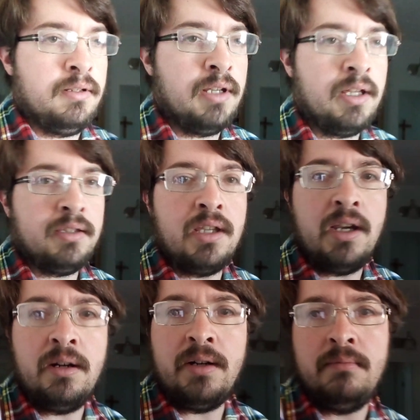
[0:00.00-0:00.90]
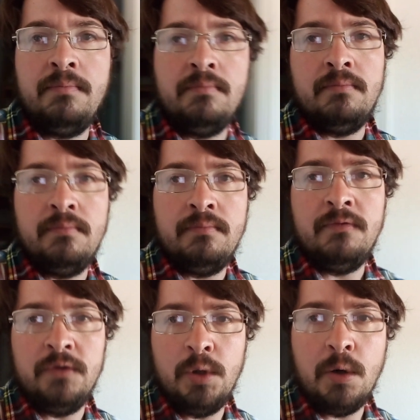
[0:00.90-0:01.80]
out there in
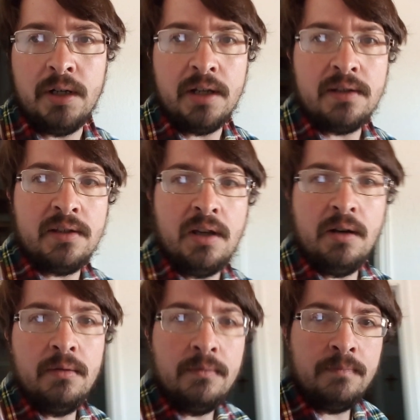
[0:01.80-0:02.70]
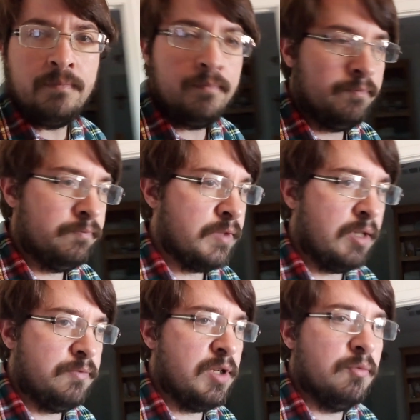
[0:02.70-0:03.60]
Florida. So
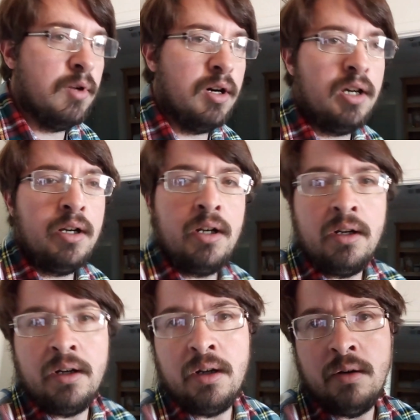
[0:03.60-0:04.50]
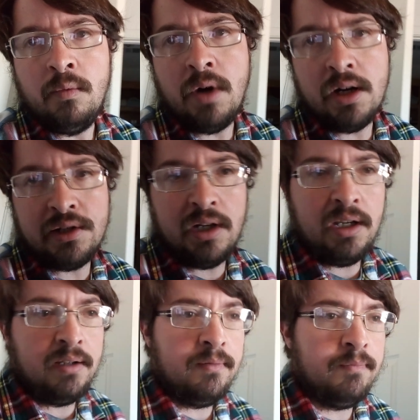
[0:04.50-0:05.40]
if you are watching,